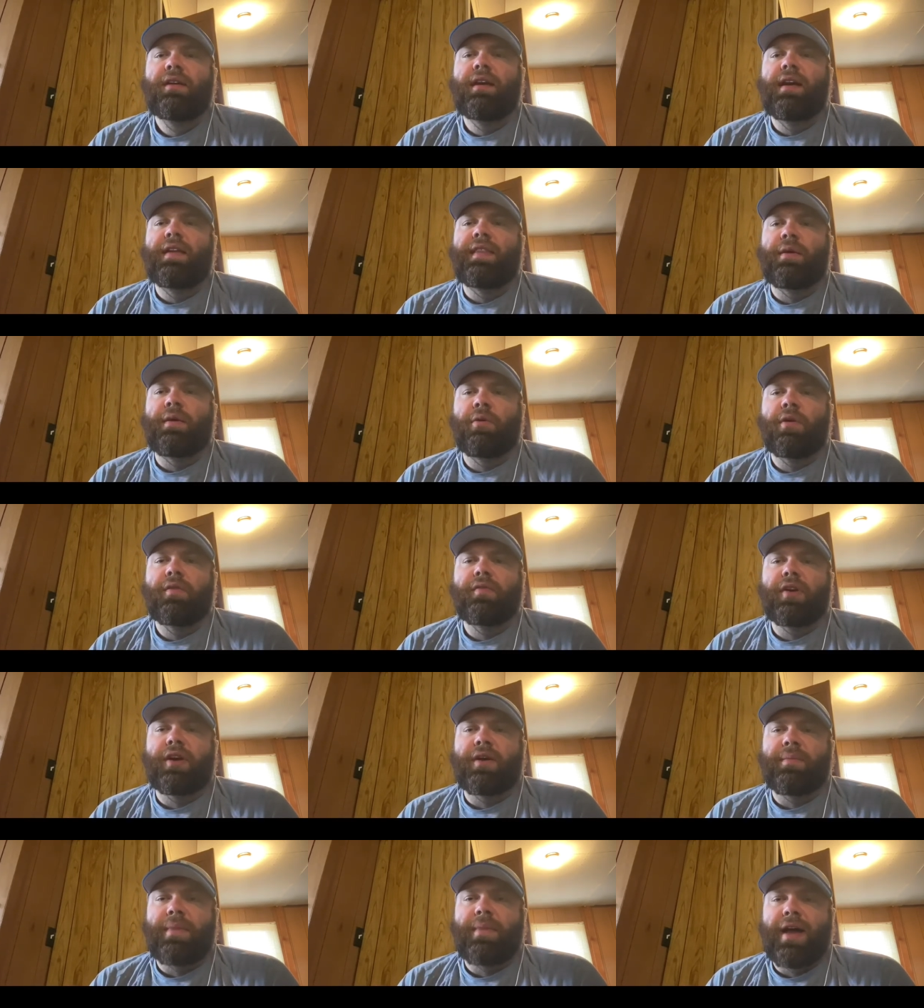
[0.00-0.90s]
And they weren't
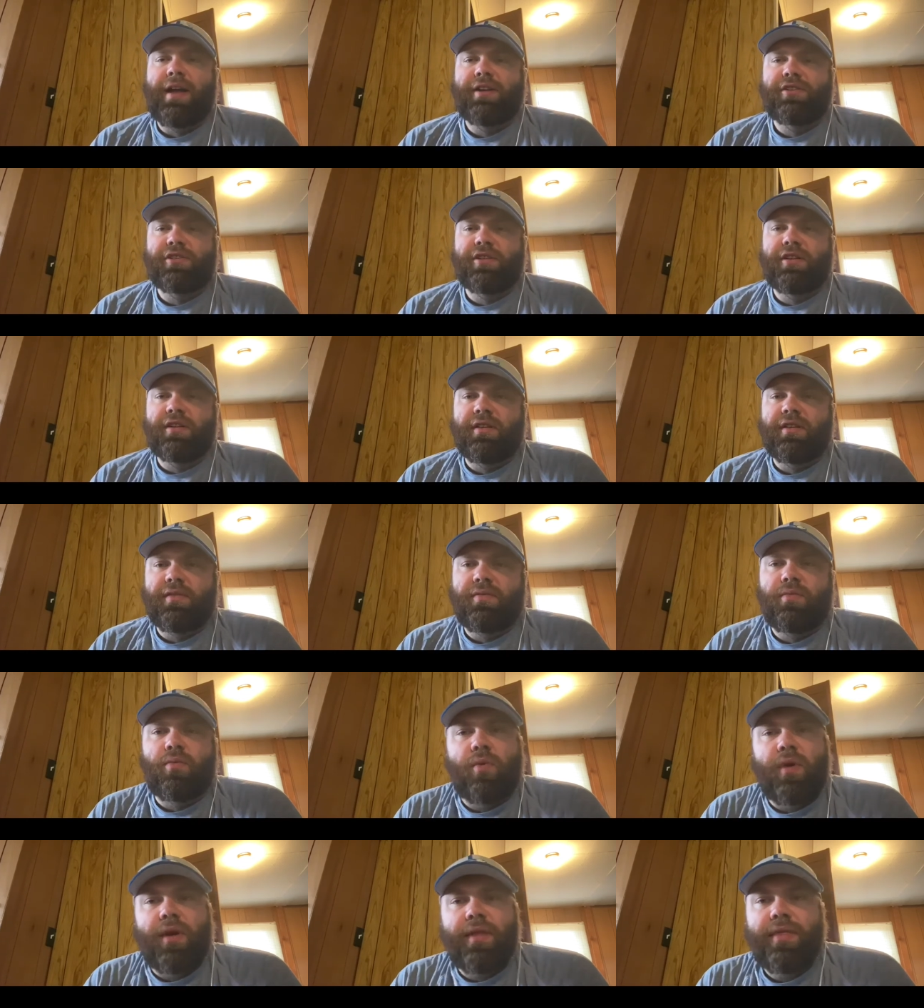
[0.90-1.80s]
very imaginative
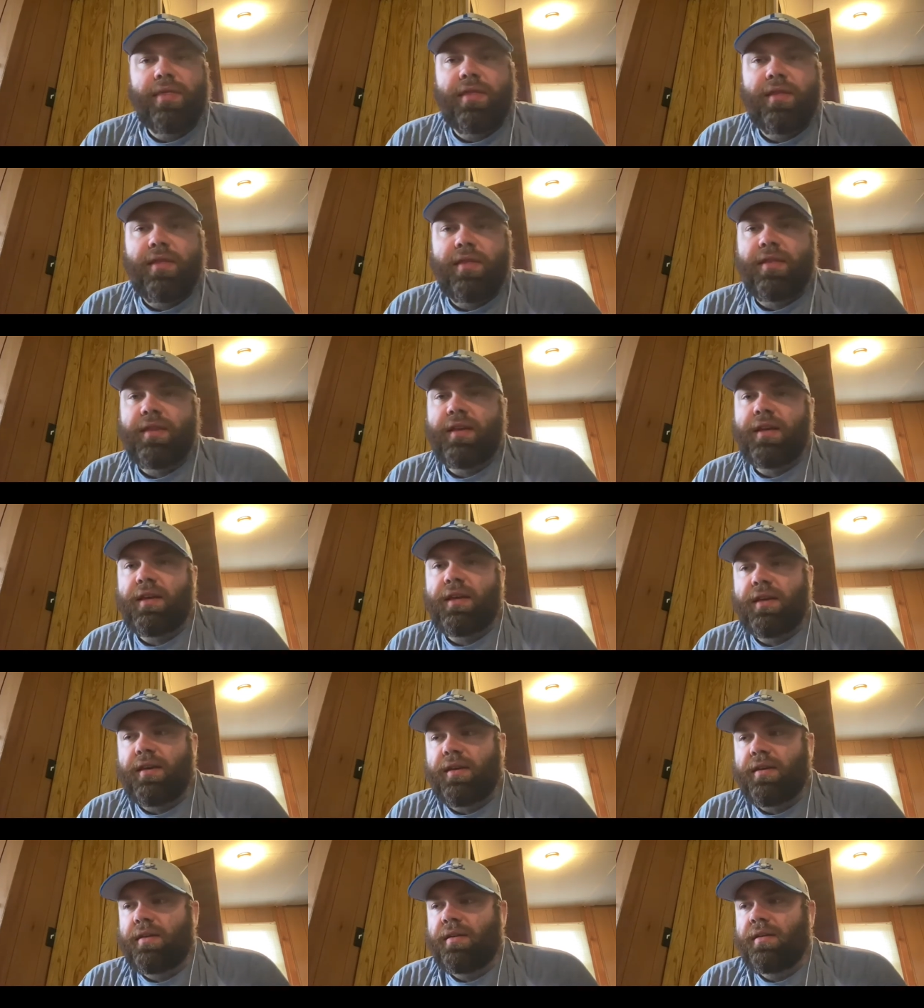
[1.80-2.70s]
with the